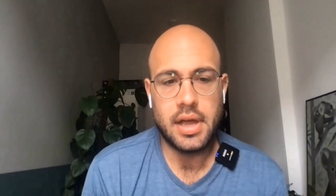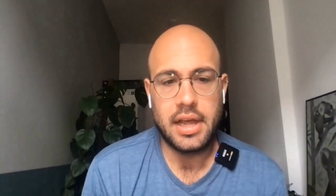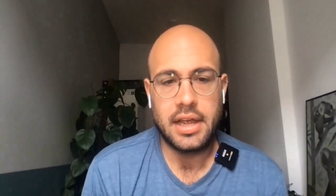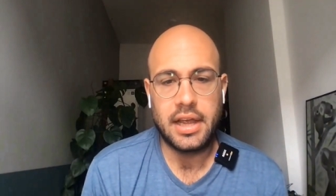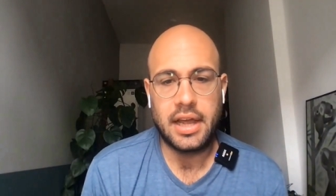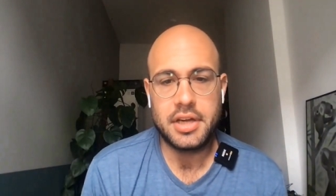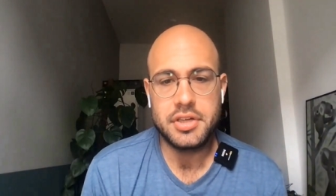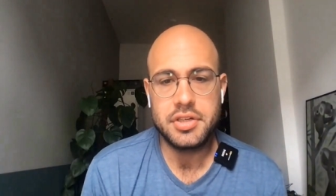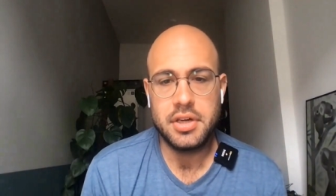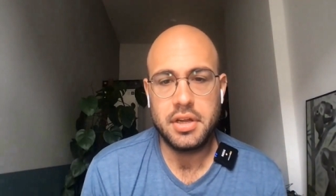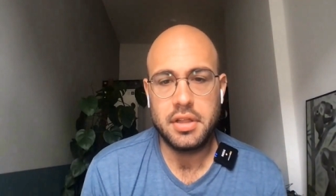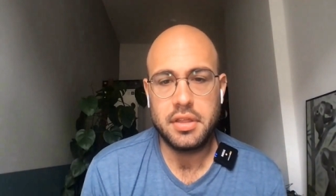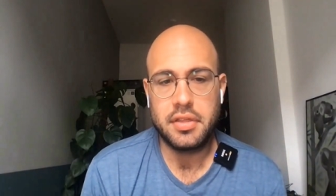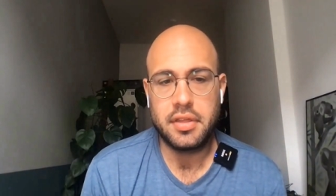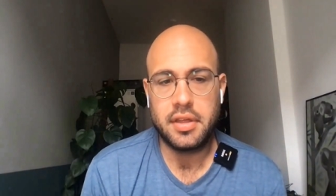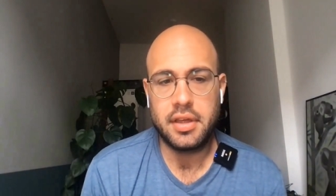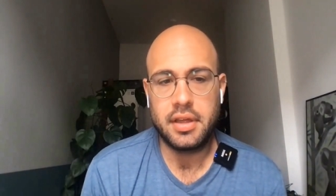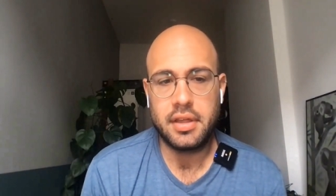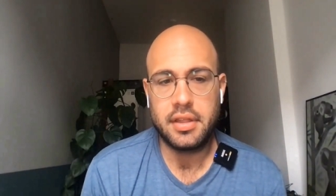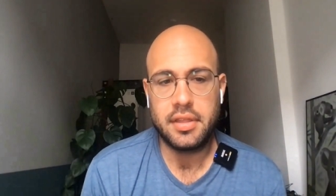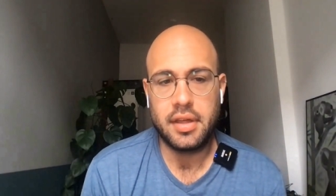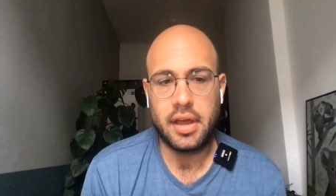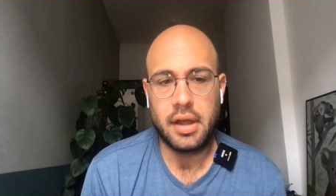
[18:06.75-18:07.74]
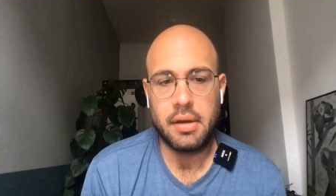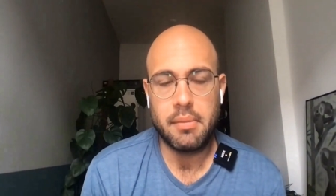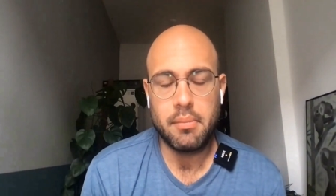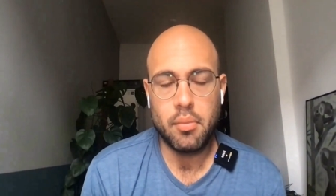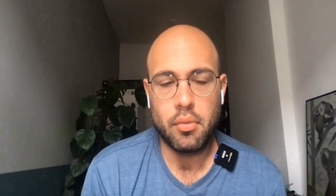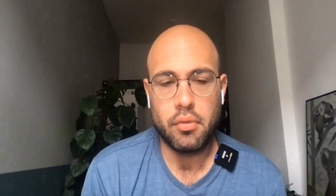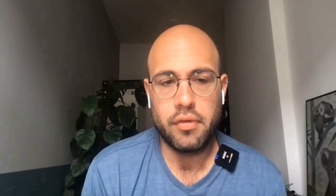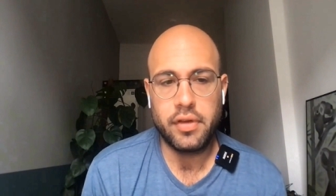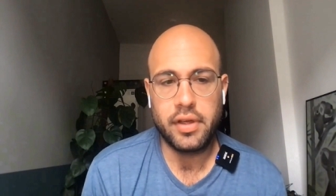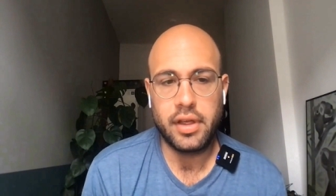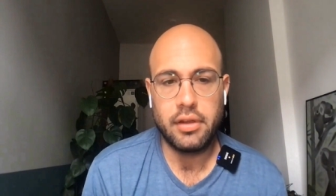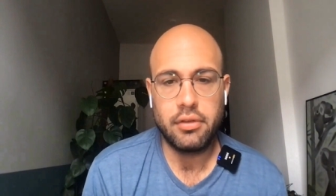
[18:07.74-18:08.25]
I actually think that
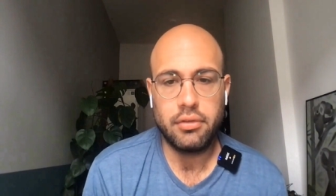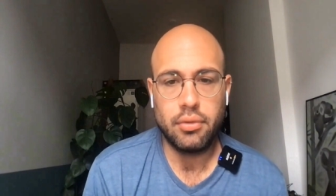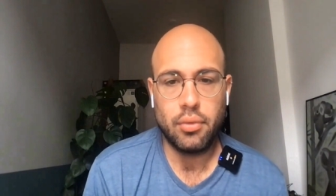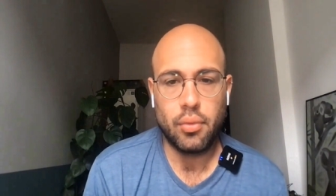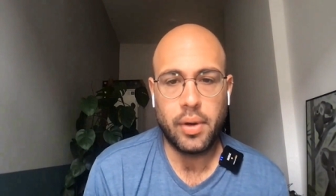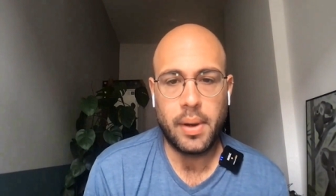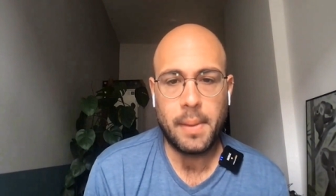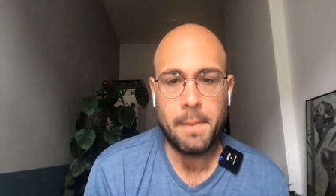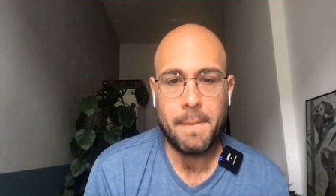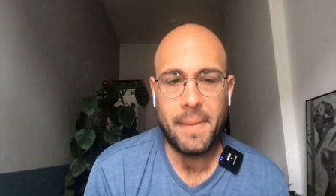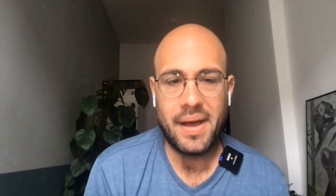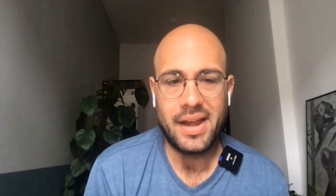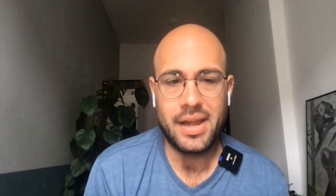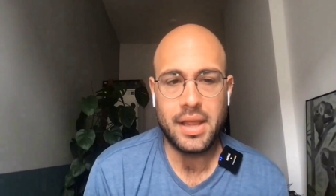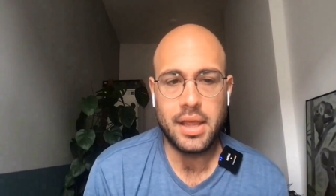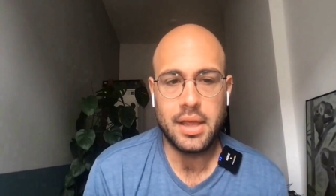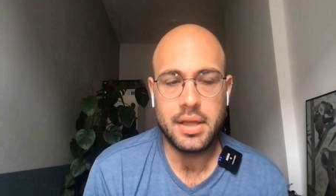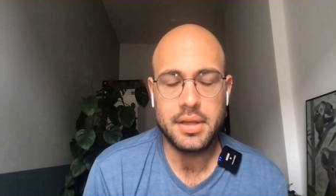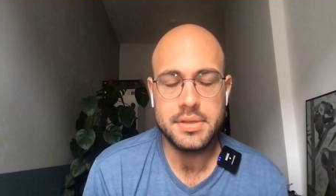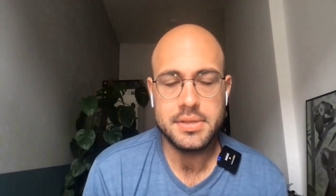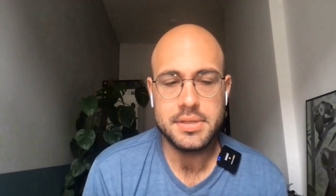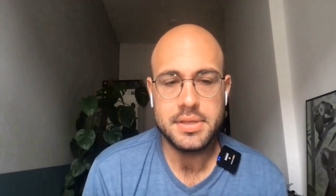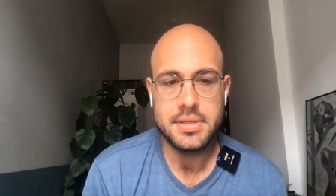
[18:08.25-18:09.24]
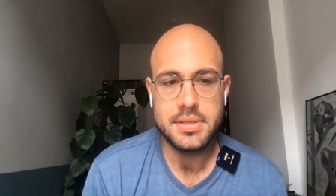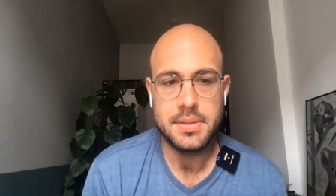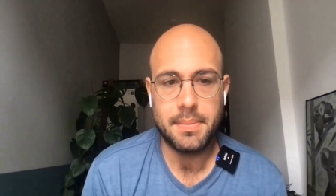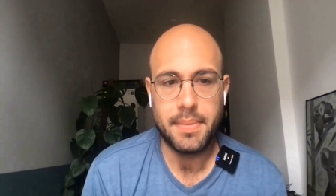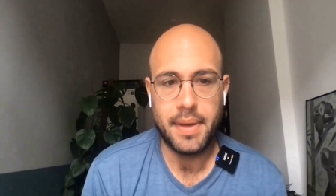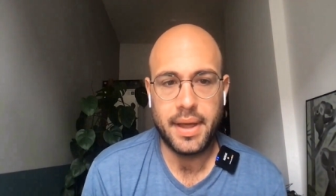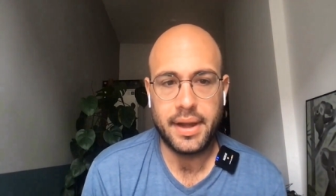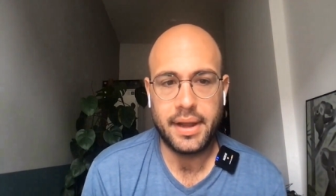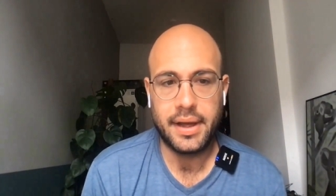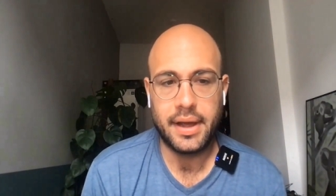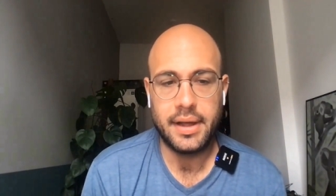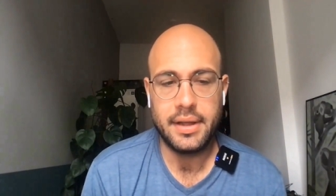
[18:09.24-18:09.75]
moving into where money is a
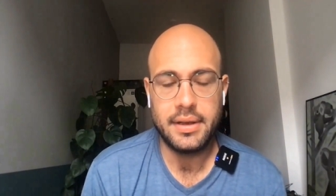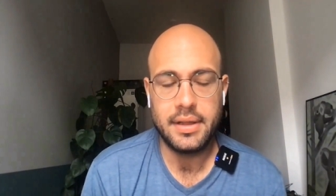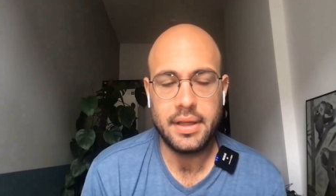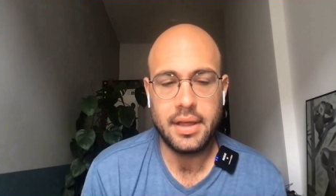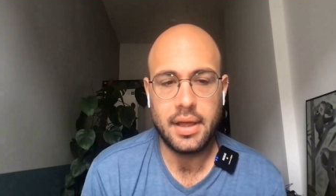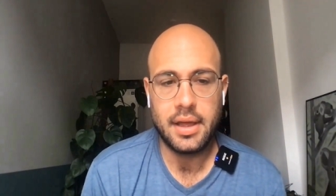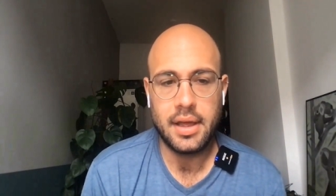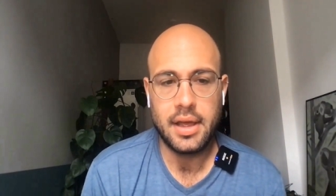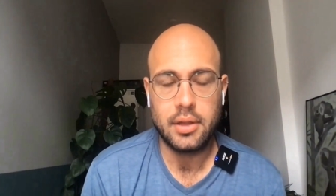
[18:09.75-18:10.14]
better idea.